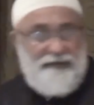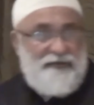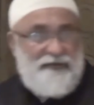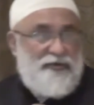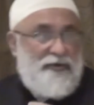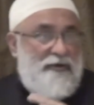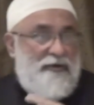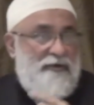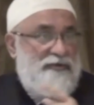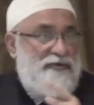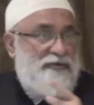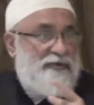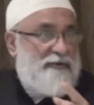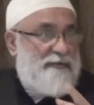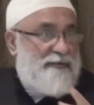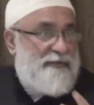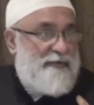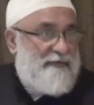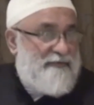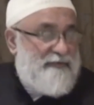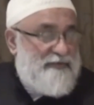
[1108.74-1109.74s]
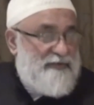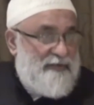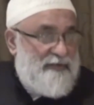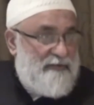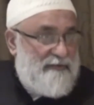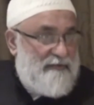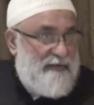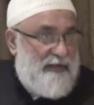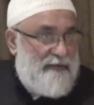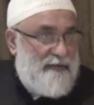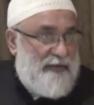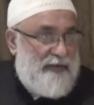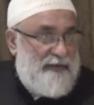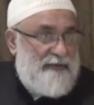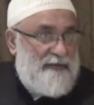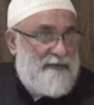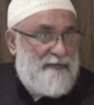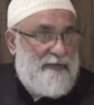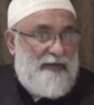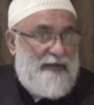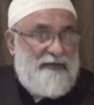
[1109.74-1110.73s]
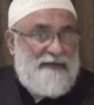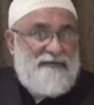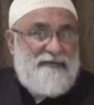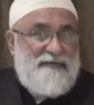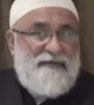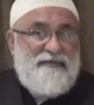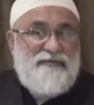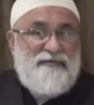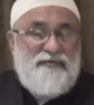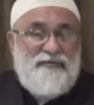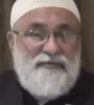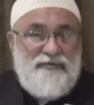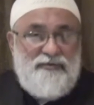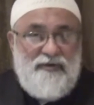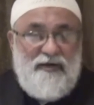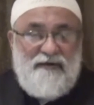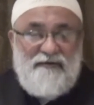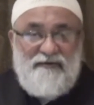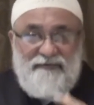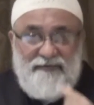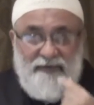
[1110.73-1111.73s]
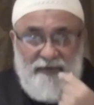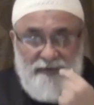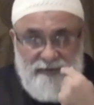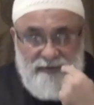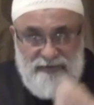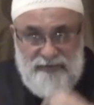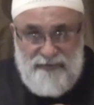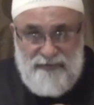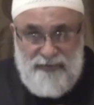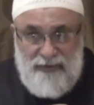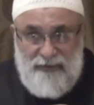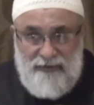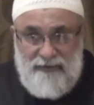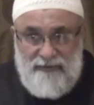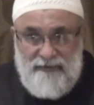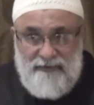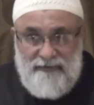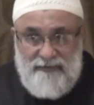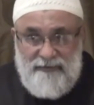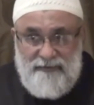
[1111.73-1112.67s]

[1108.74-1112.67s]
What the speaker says: So also the Prophet sallallahu alayhi wa sallam says, whosoever follows me